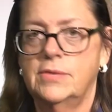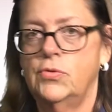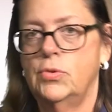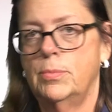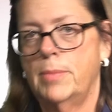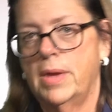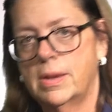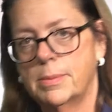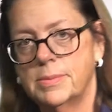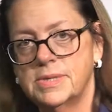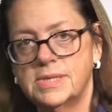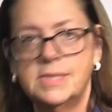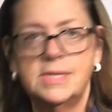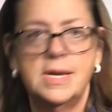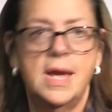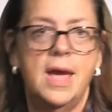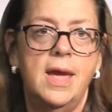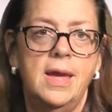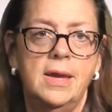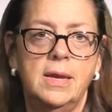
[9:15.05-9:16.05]
If you make a
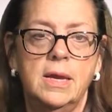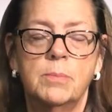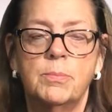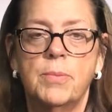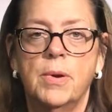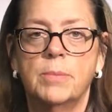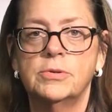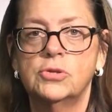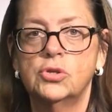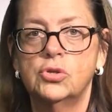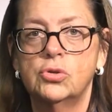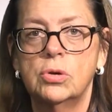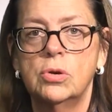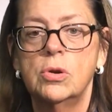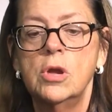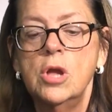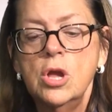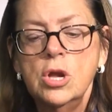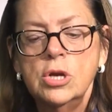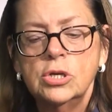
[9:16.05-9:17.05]
mistake, it bubbles through.